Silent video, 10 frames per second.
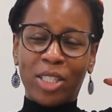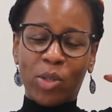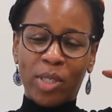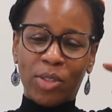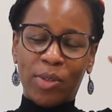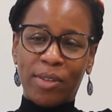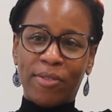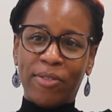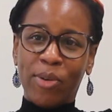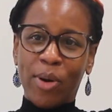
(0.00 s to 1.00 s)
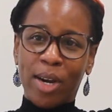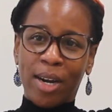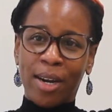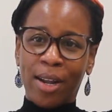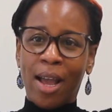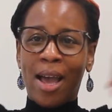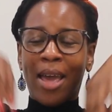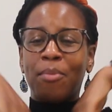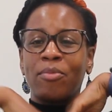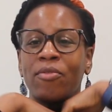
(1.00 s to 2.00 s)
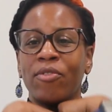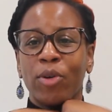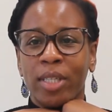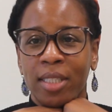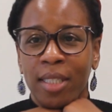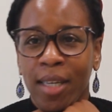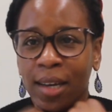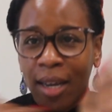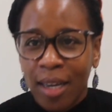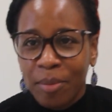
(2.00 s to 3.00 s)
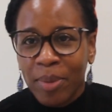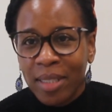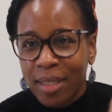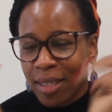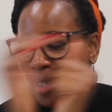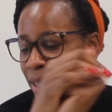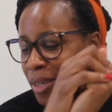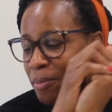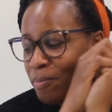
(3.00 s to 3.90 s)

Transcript: 2024, I am focusing on basically